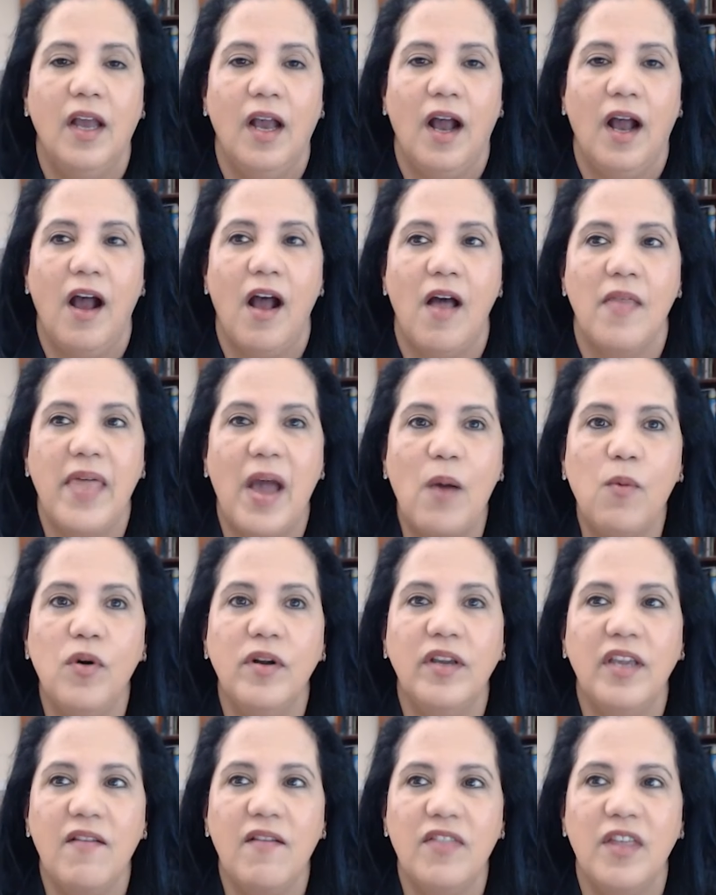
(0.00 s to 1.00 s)
Uh, that
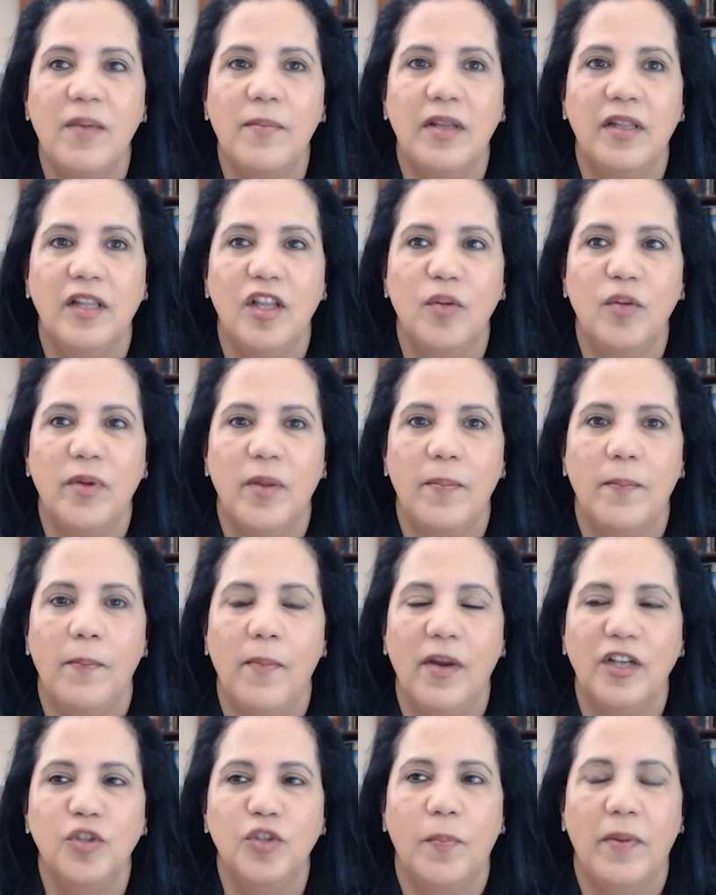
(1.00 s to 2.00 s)
will give them a little bit
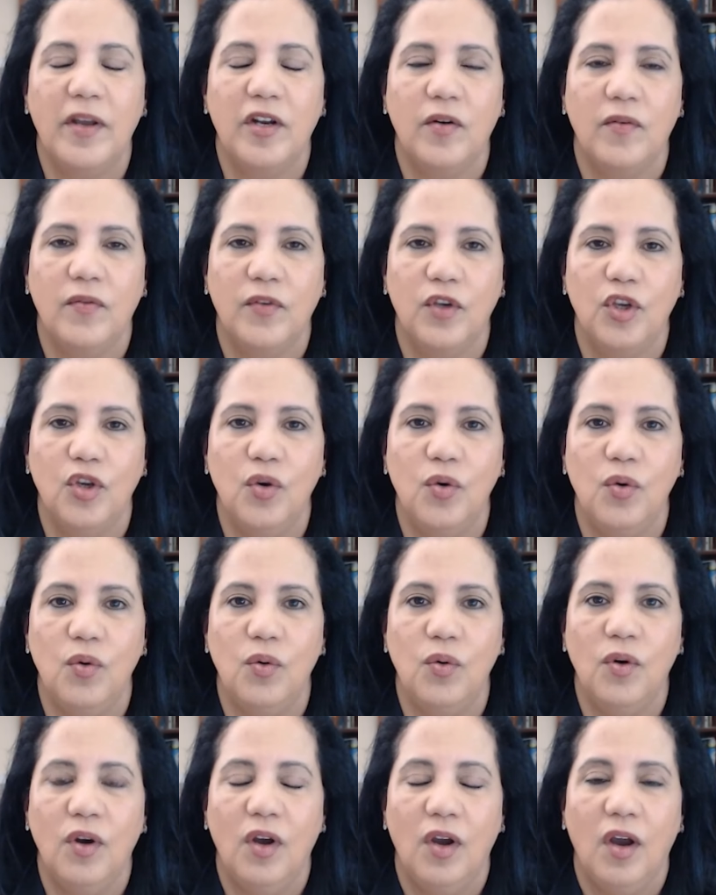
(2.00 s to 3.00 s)
much better
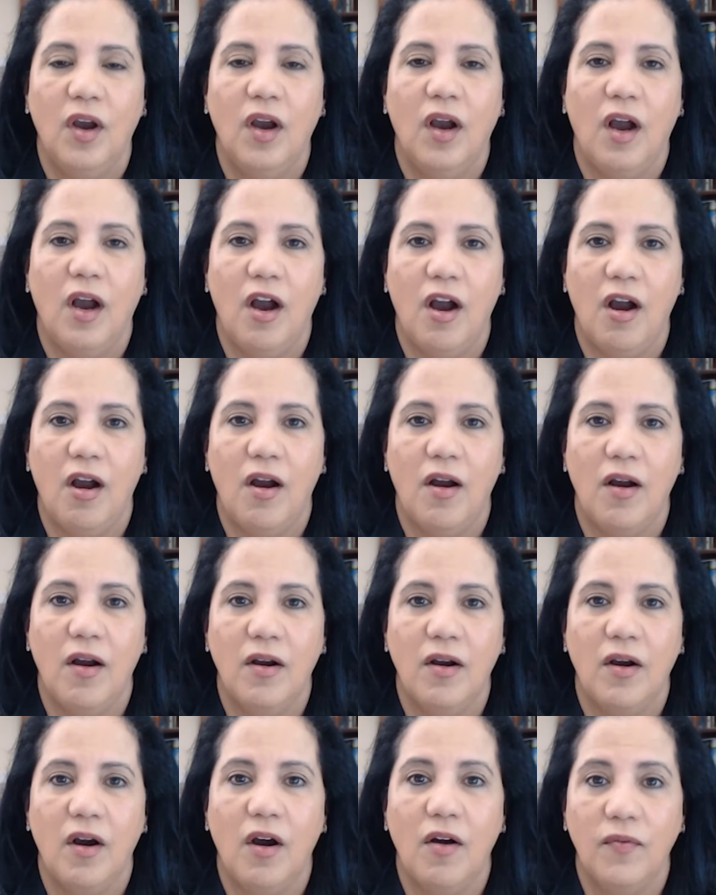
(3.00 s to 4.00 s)
view uh,
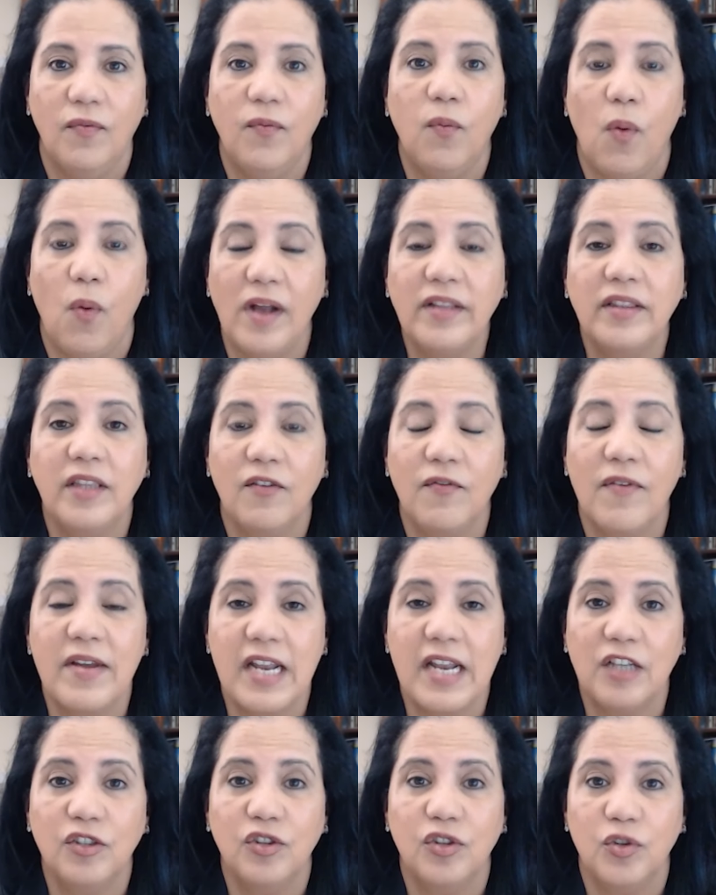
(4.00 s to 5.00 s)
of what their
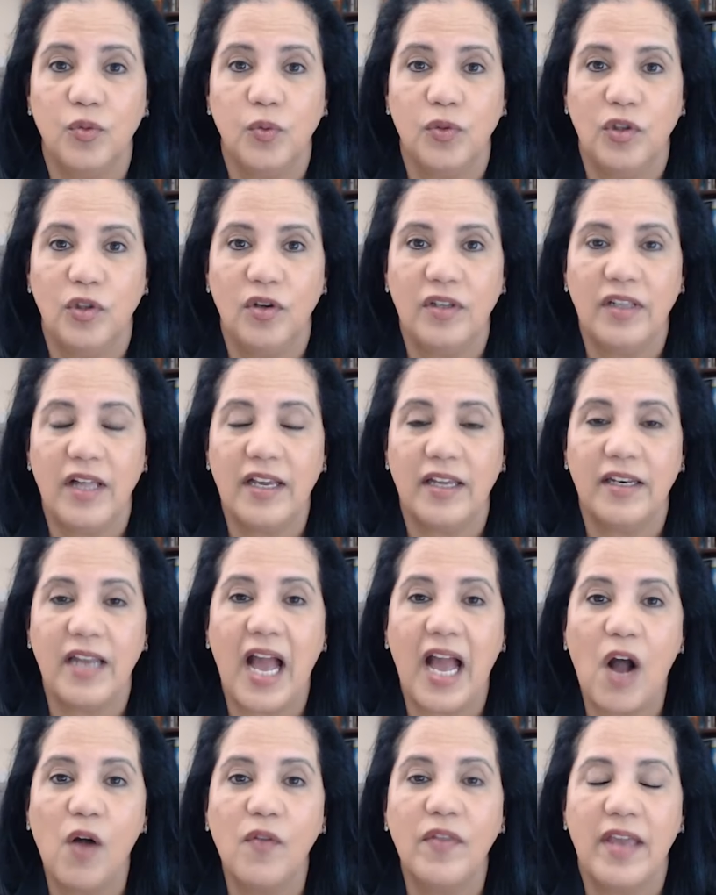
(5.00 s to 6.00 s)
financials will look like and
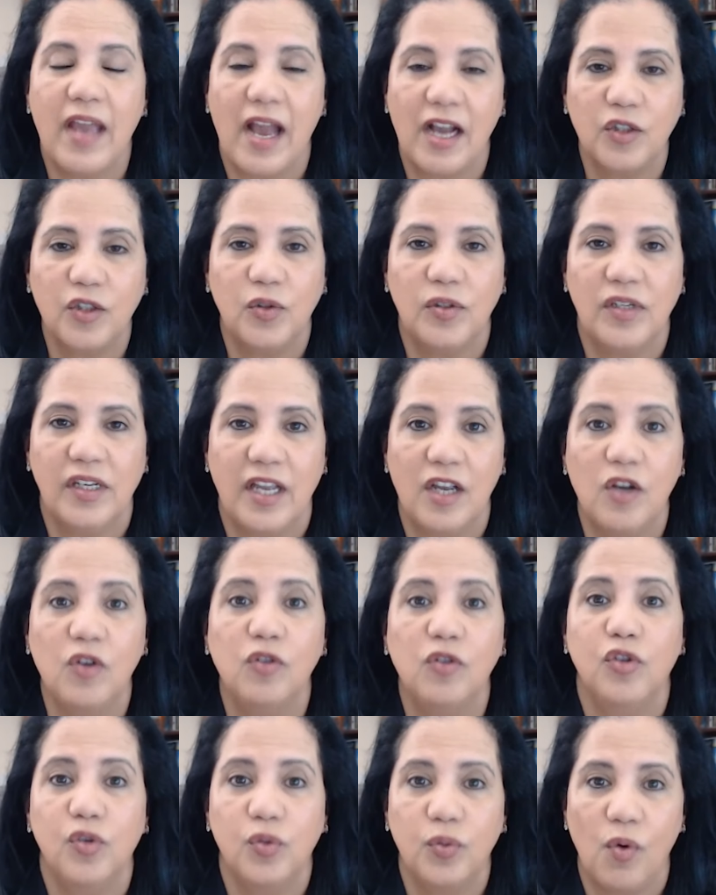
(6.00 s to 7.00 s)
how they actually can
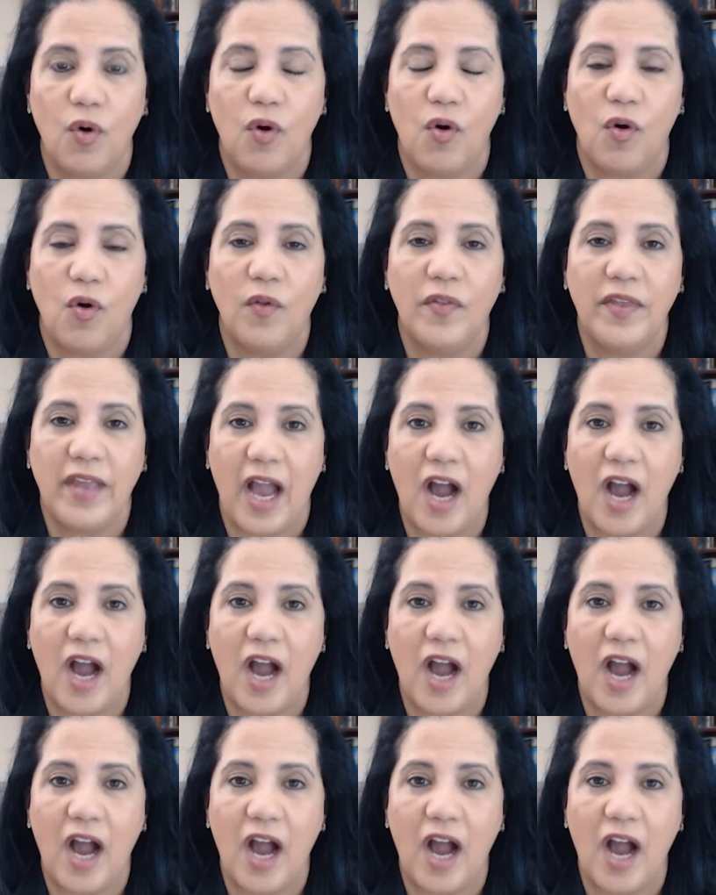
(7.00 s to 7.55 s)
control the